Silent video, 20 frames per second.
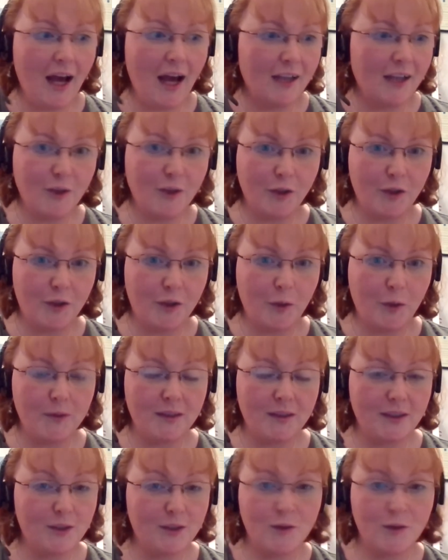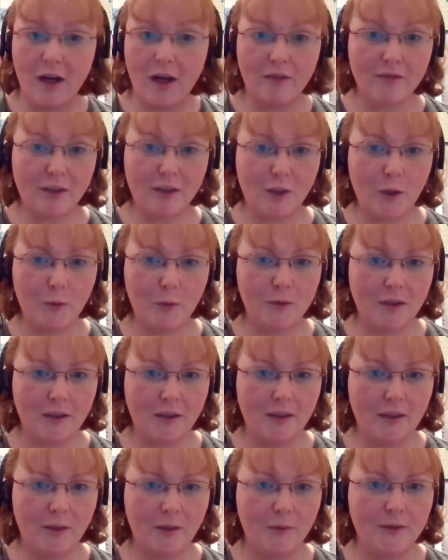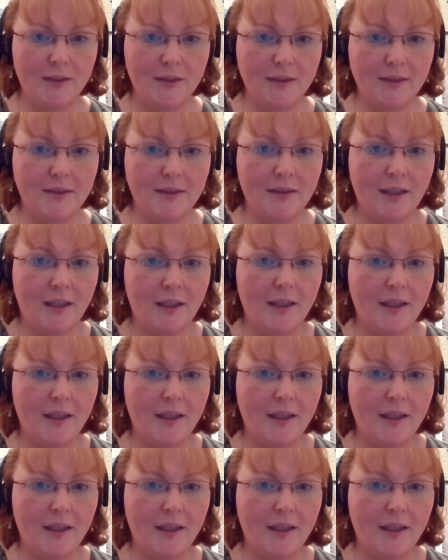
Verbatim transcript: a diagnosis or having no diagnosis,